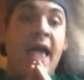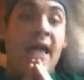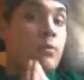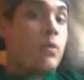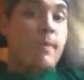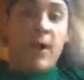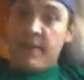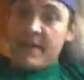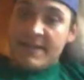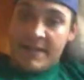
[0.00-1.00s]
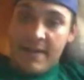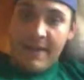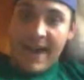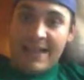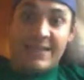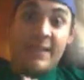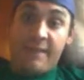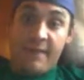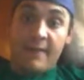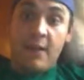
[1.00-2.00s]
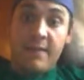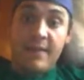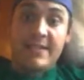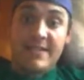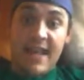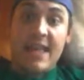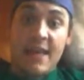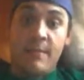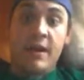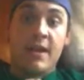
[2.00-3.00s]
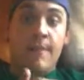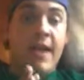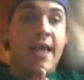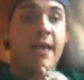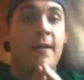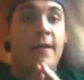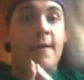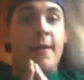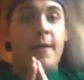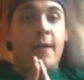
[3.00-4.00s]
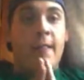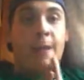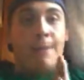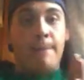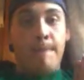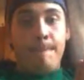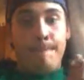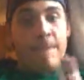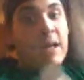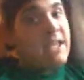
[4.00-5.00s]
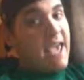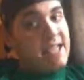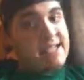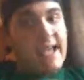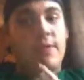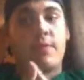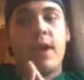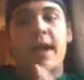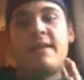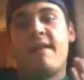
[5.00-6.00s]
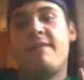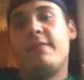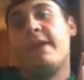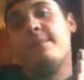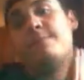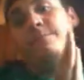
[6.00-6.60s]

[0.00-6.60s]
and what a better place to come back than in Philadelphia tonight at Money in the Bank. But yeah, Daniel Bryan definitely